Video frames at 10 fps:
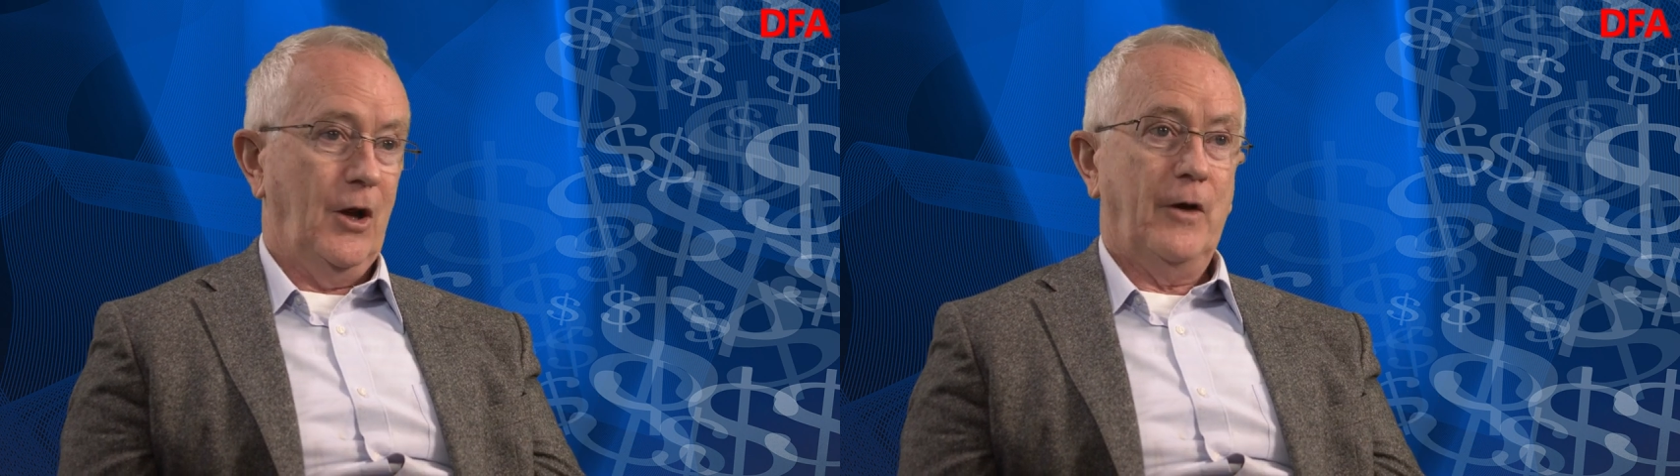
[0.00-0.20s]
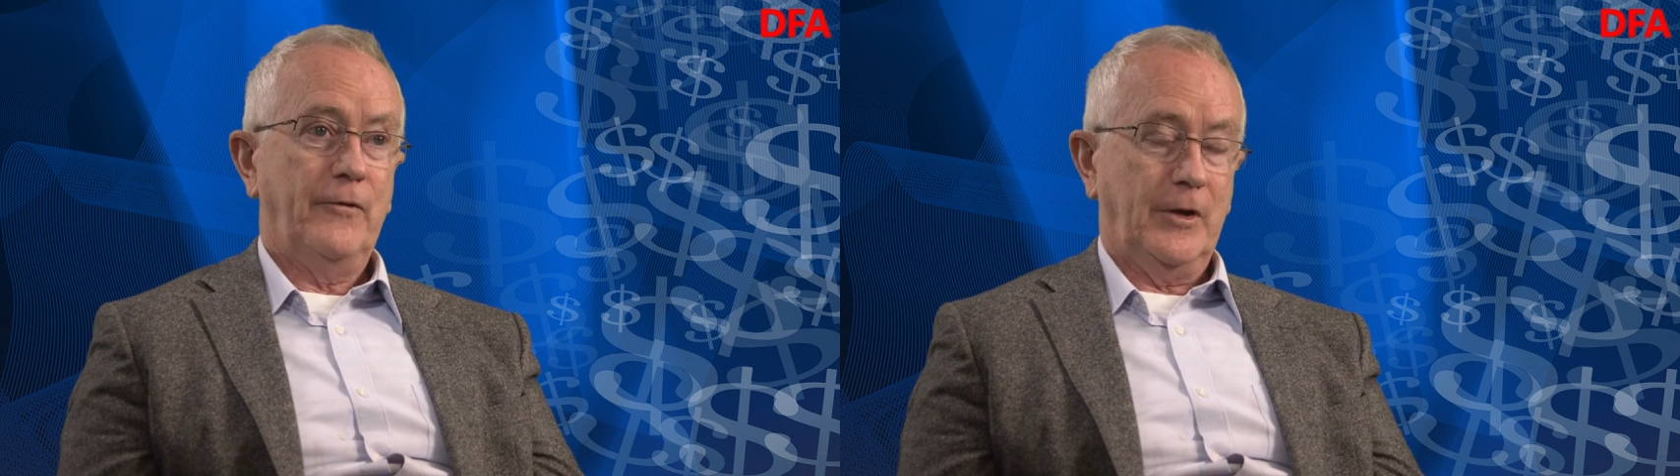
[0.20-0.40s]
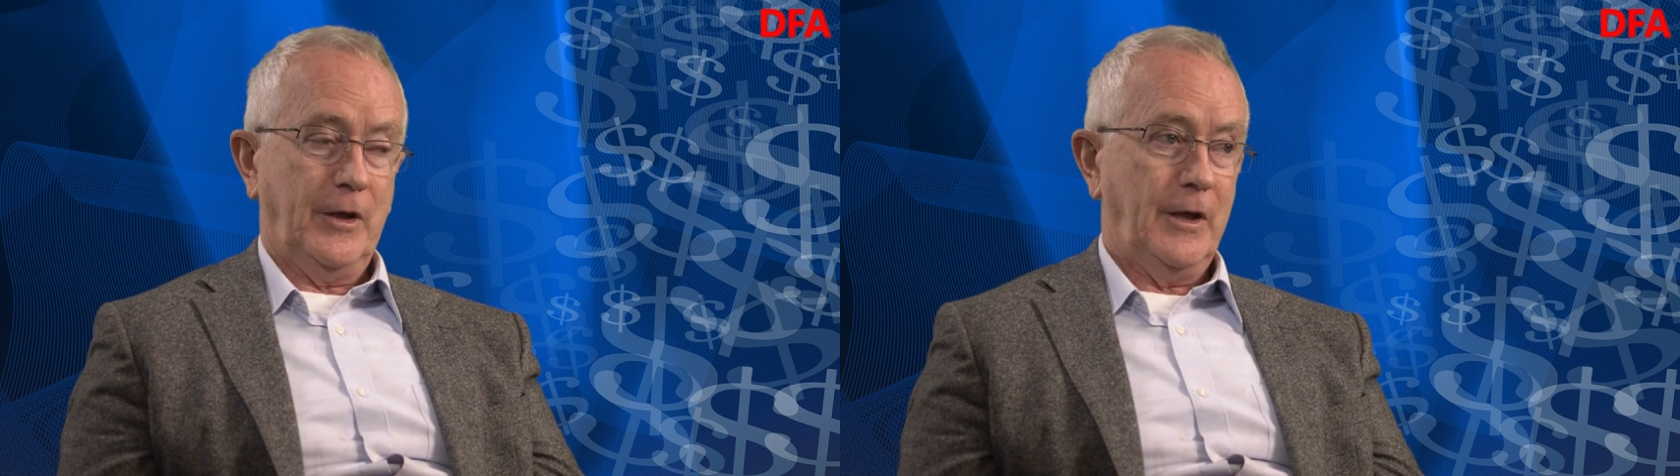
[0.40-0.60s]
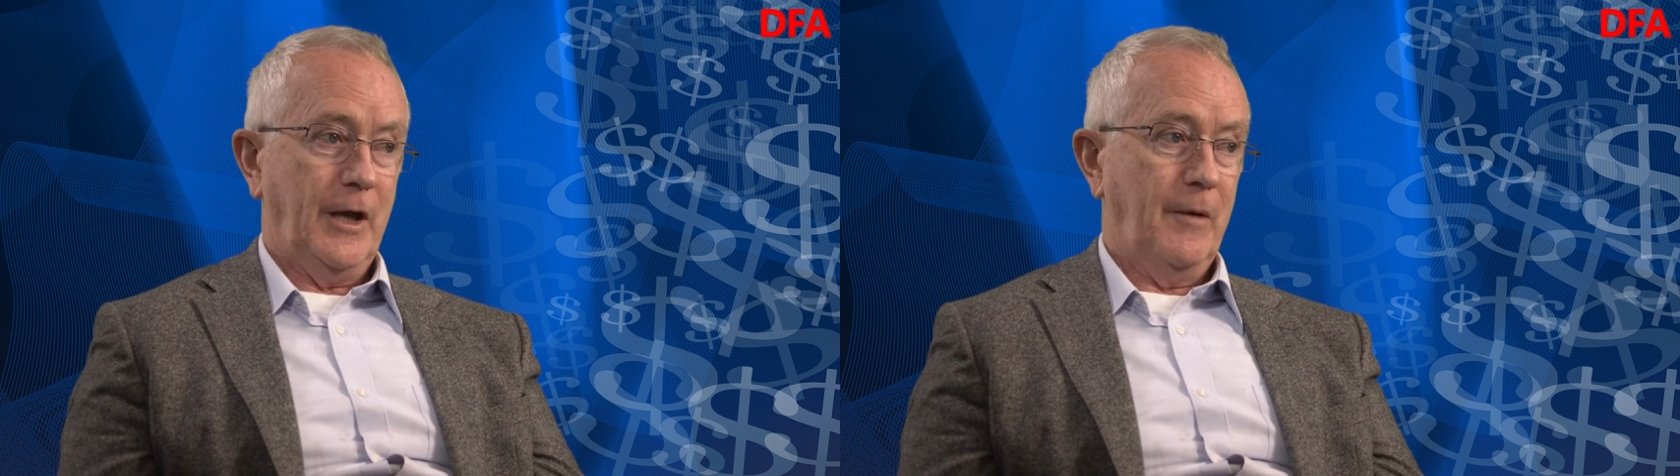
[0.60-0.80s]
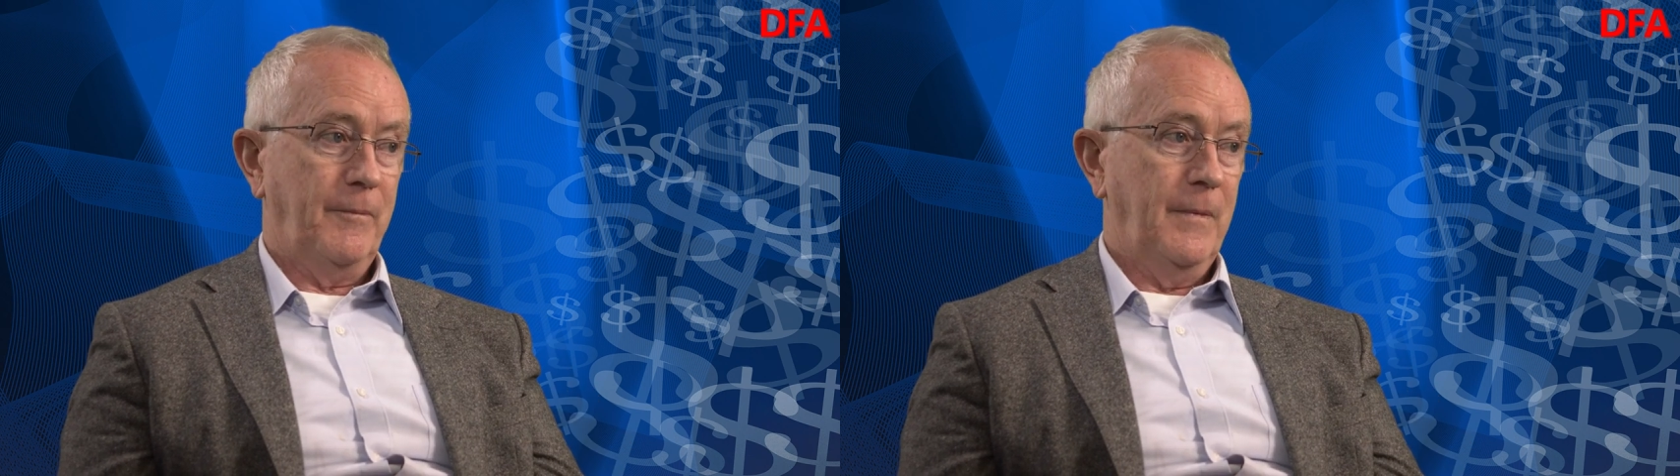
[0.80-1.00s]
of the
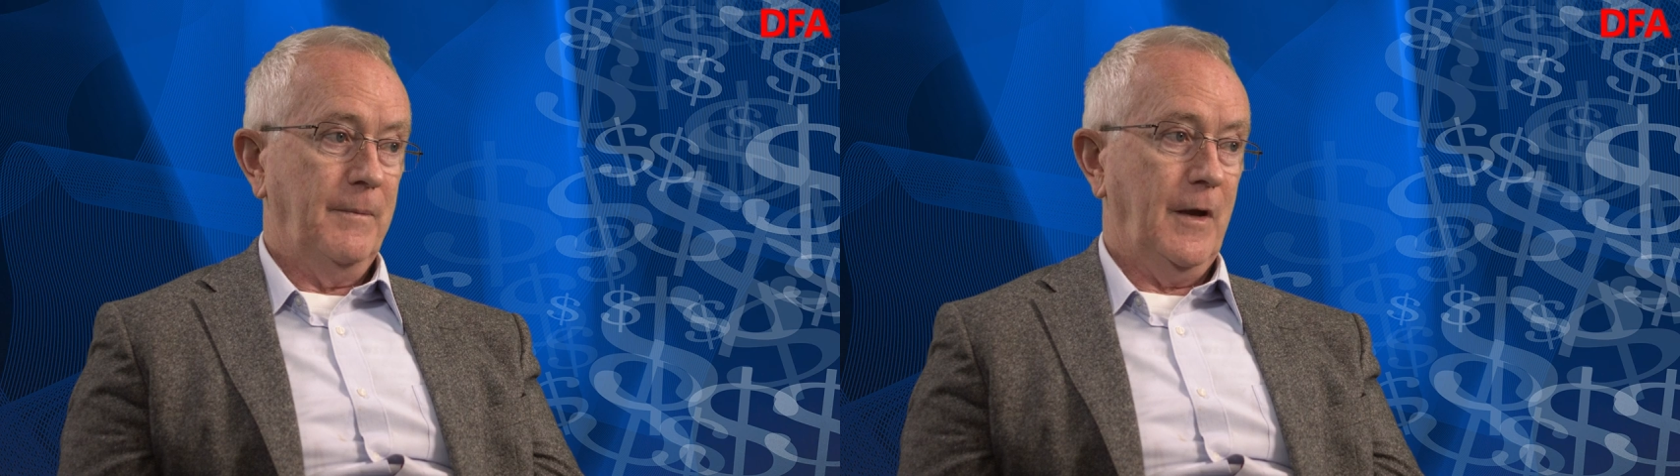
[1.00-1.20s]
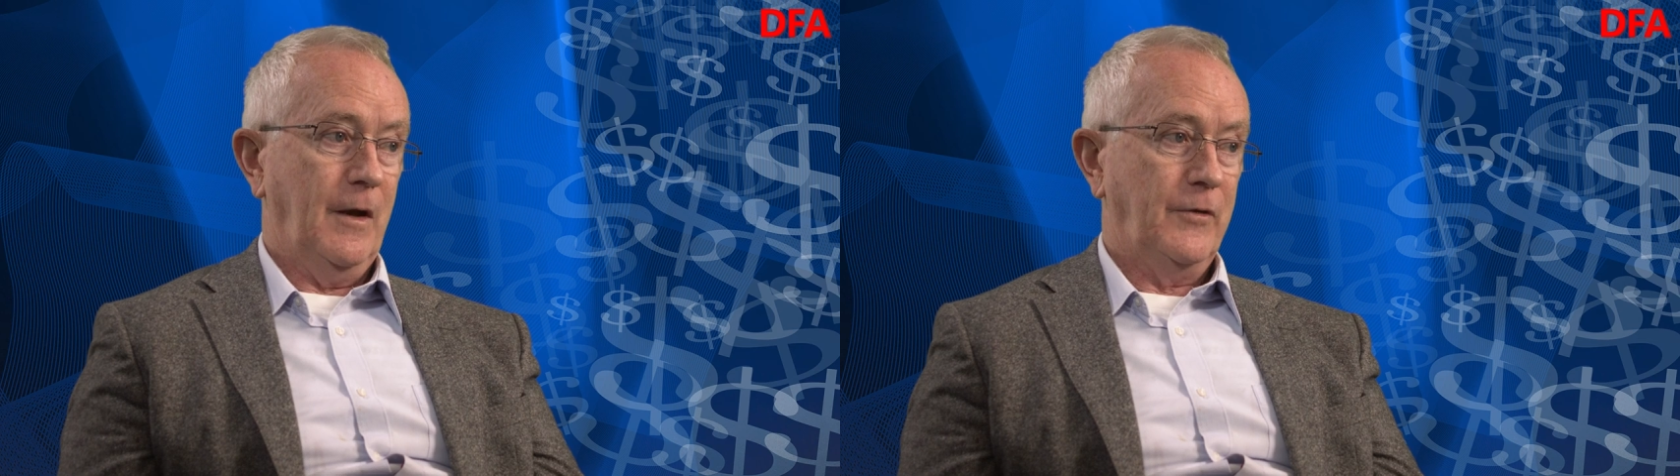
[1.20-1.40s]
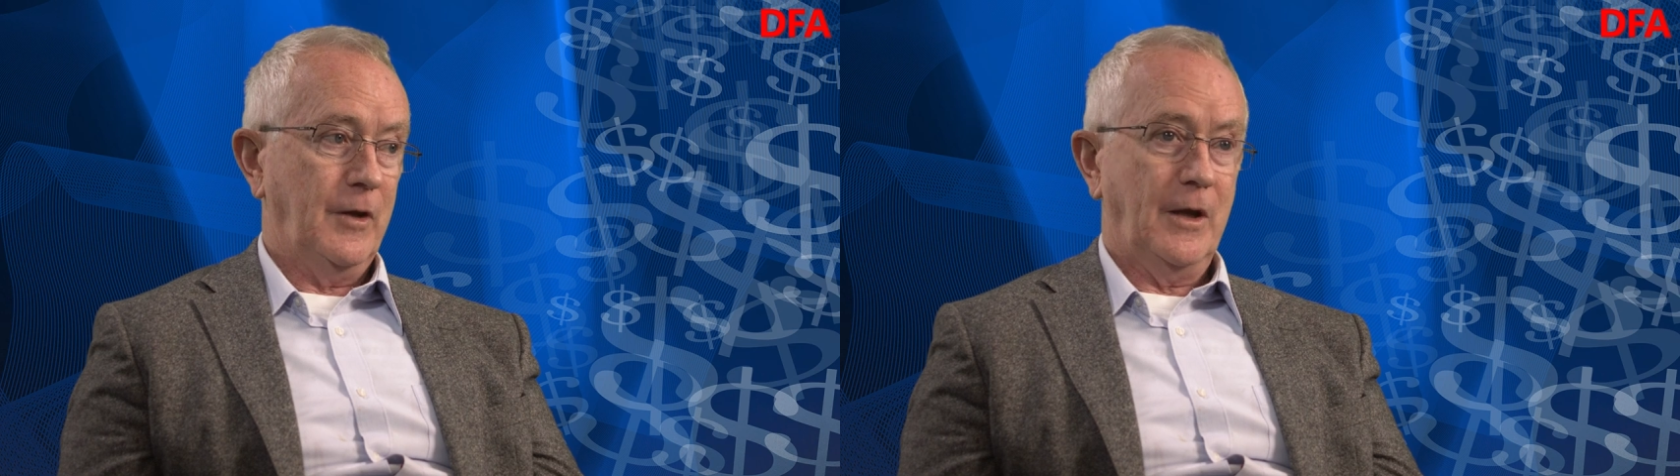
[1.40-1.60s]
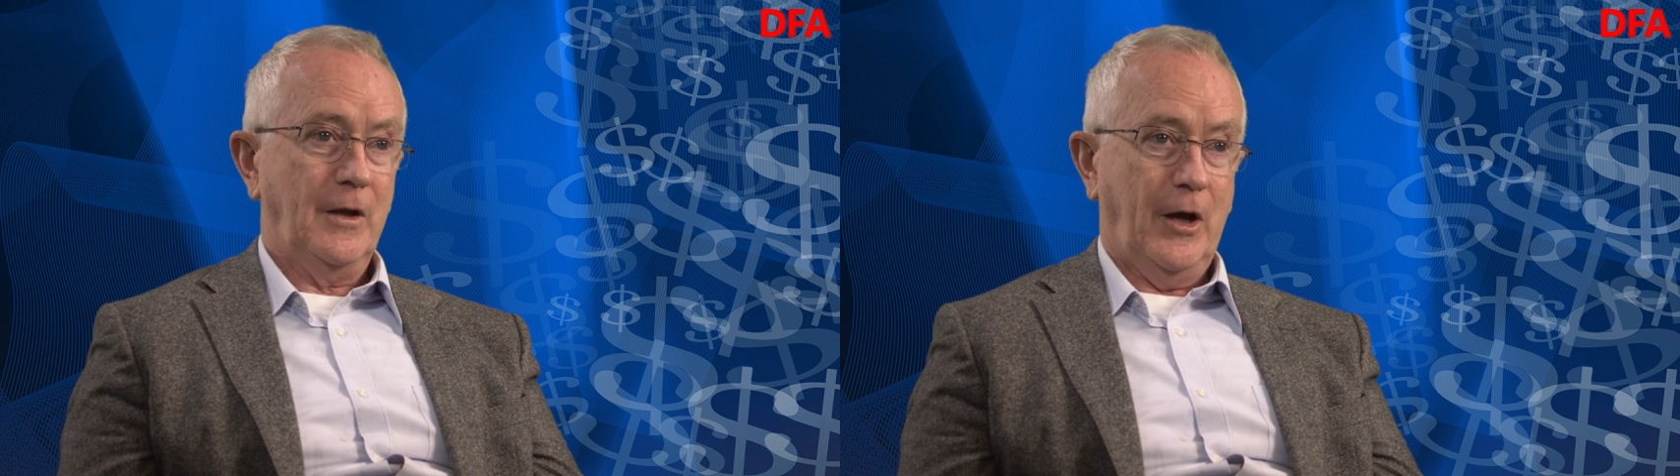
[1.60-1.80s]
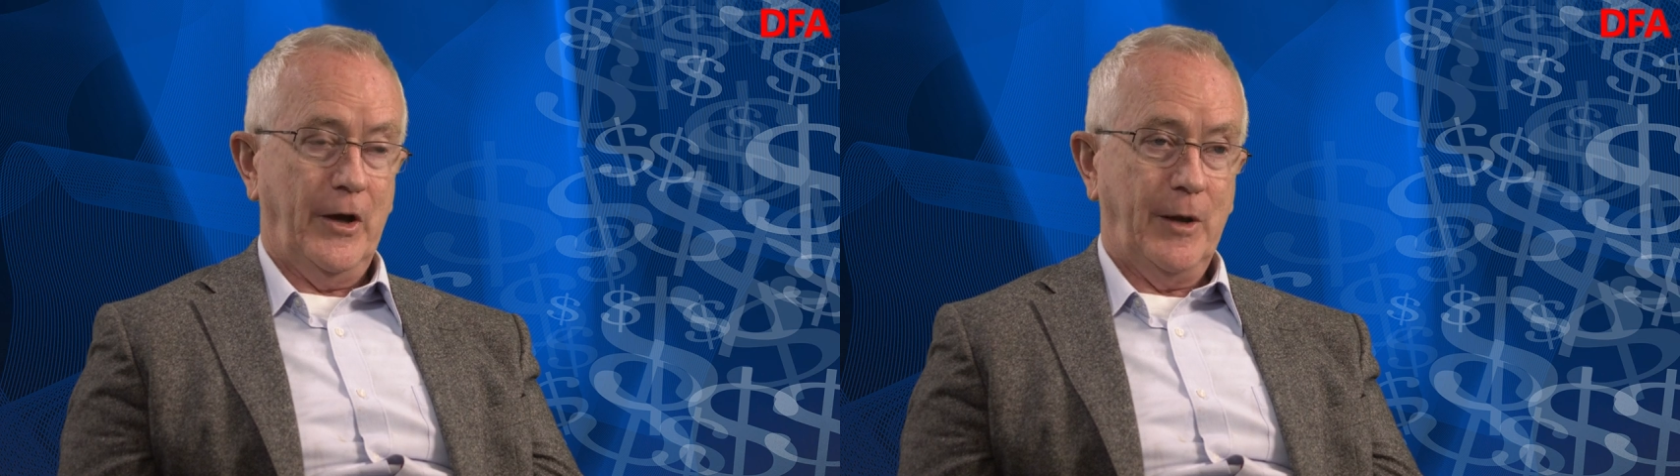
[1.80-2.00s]
uh, of
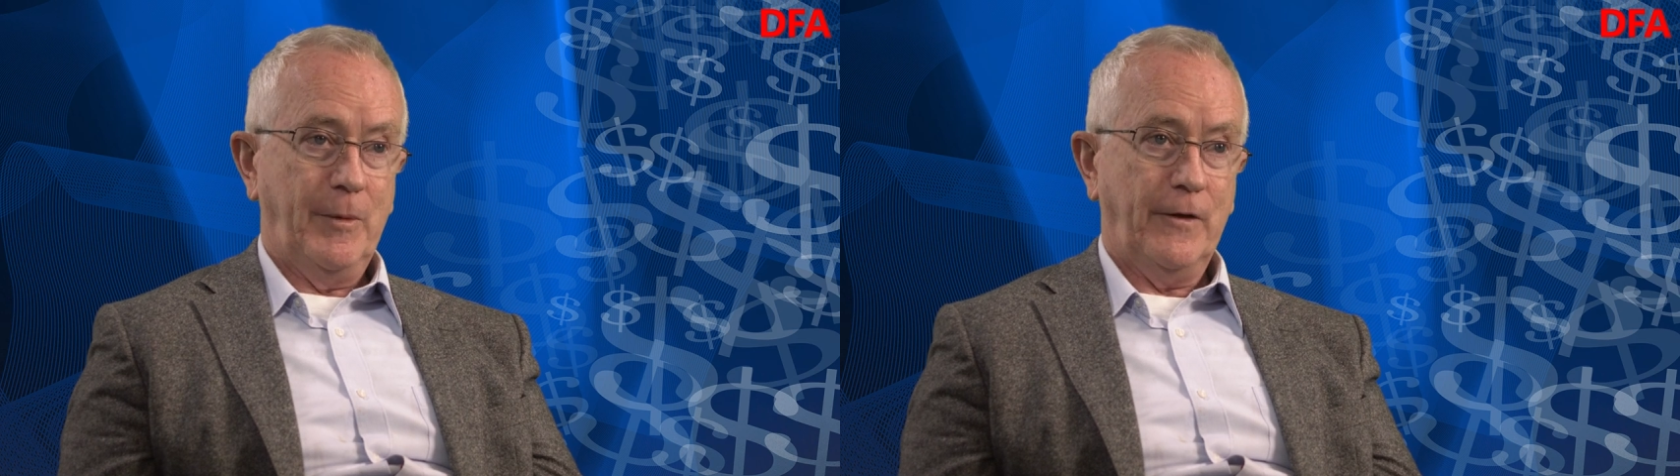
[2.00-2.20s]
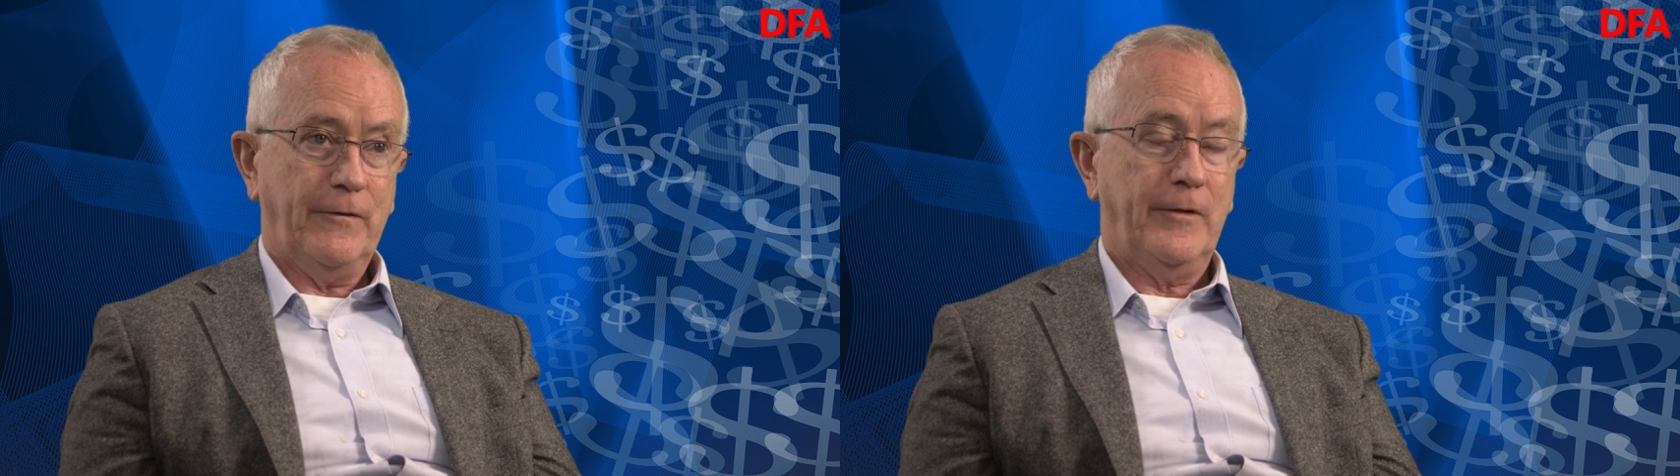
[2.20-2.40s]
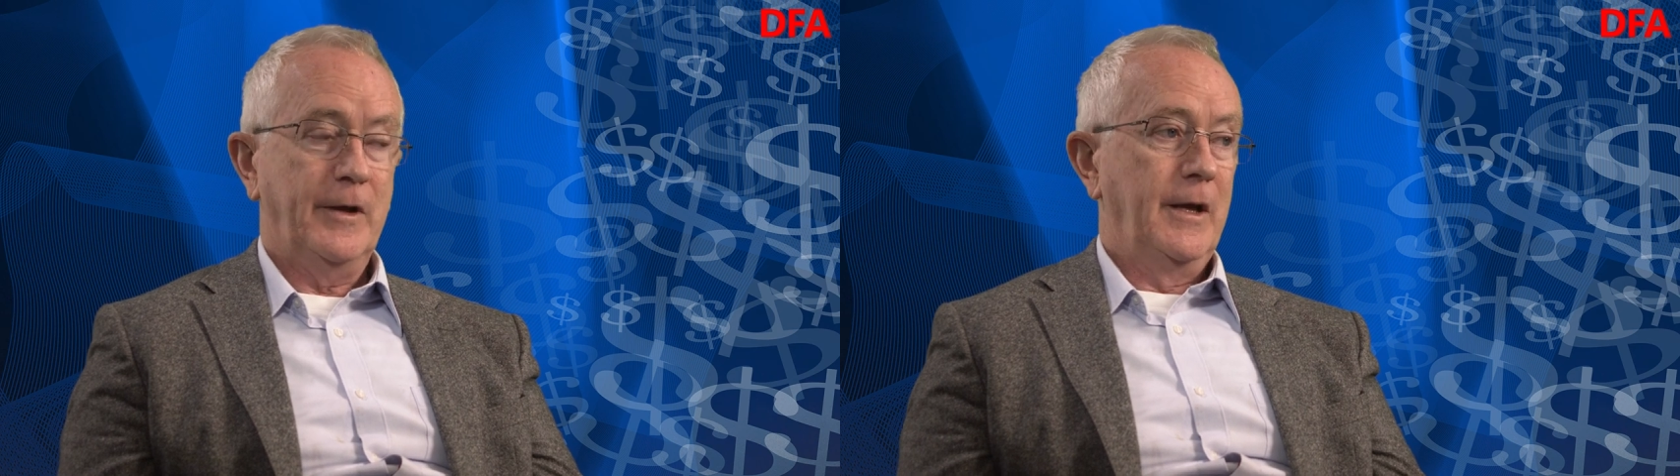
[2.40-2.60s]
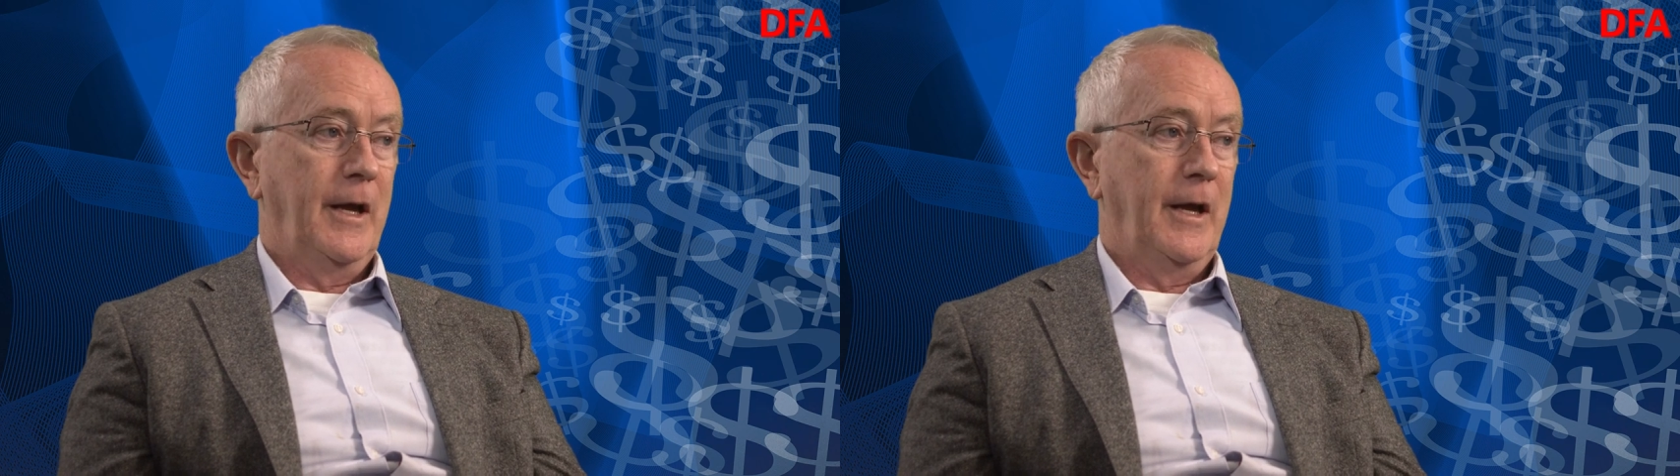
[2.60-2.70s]
the I M F.